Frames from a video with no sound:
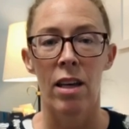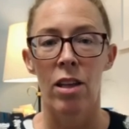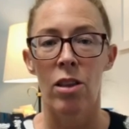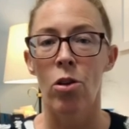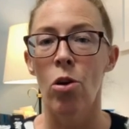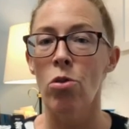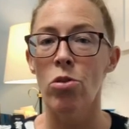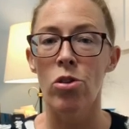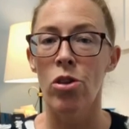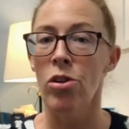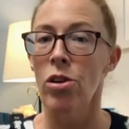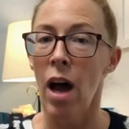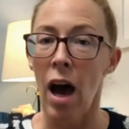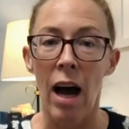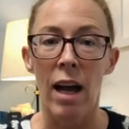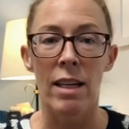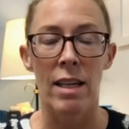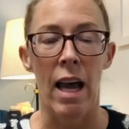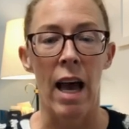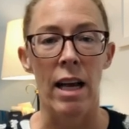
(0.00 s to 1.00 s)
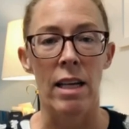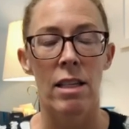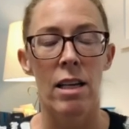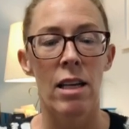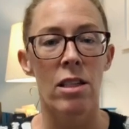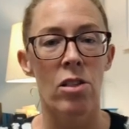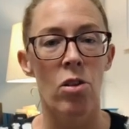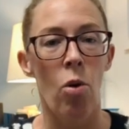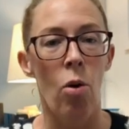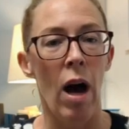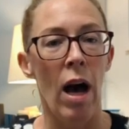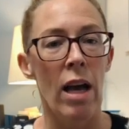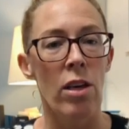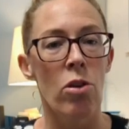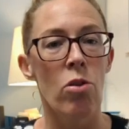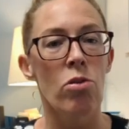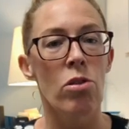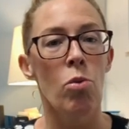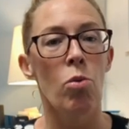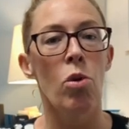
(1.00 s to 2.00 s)
Those are not taxing. So I
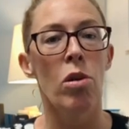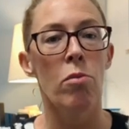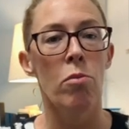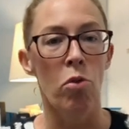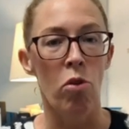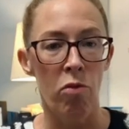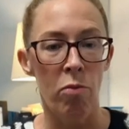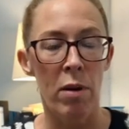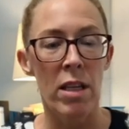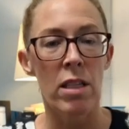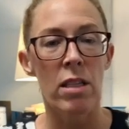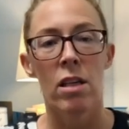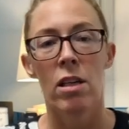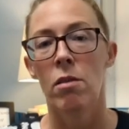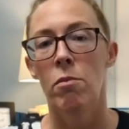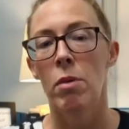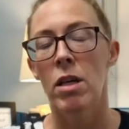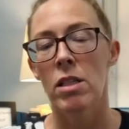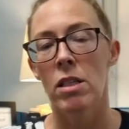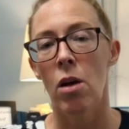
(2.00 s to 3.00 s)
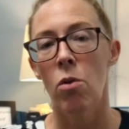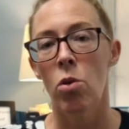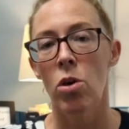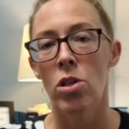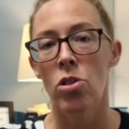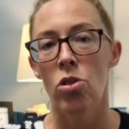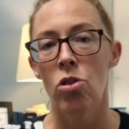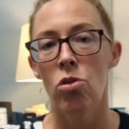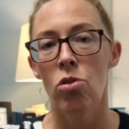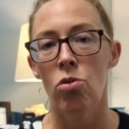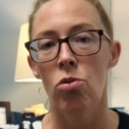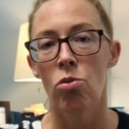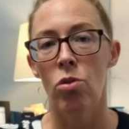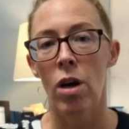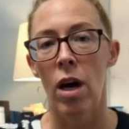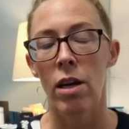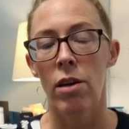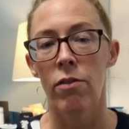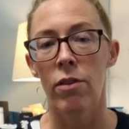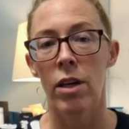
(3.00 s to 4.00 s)
use the word movement because I want to
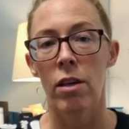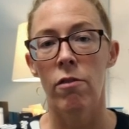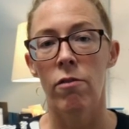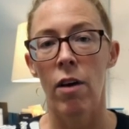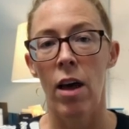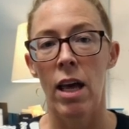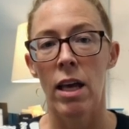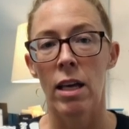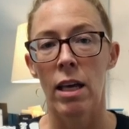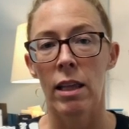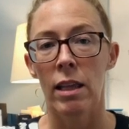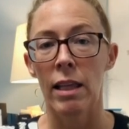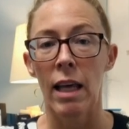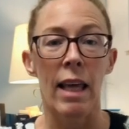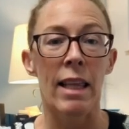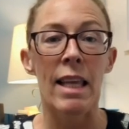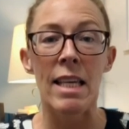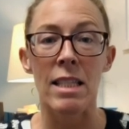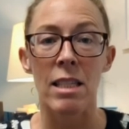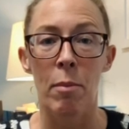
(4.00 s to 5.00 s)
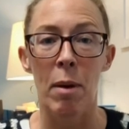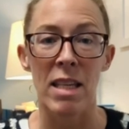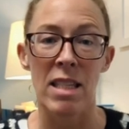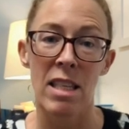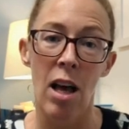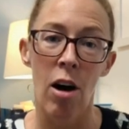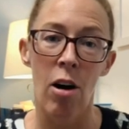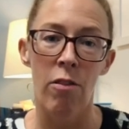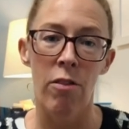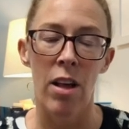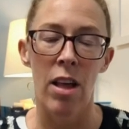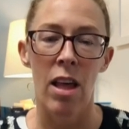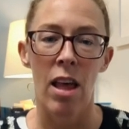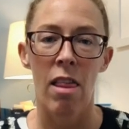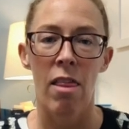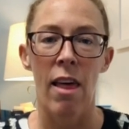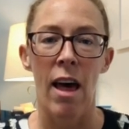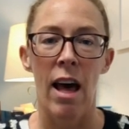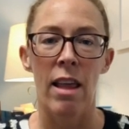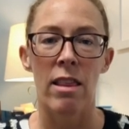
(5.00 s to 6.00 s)
kind of convey, at least to myself,
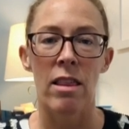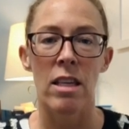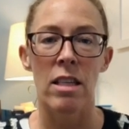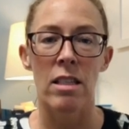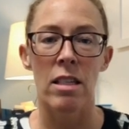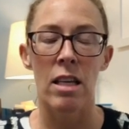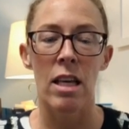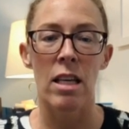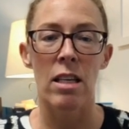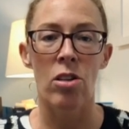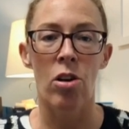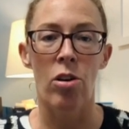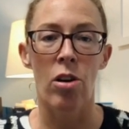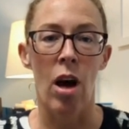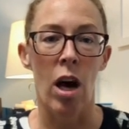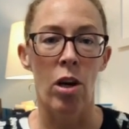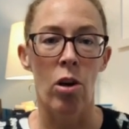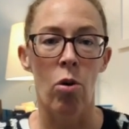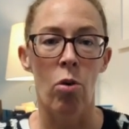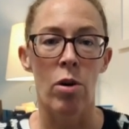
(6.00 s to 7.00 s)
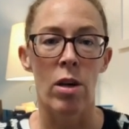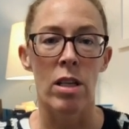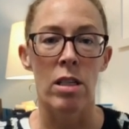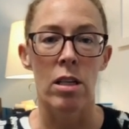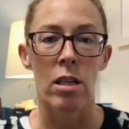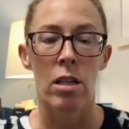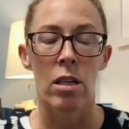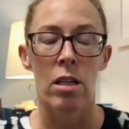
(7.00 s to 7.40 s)
that these things are not always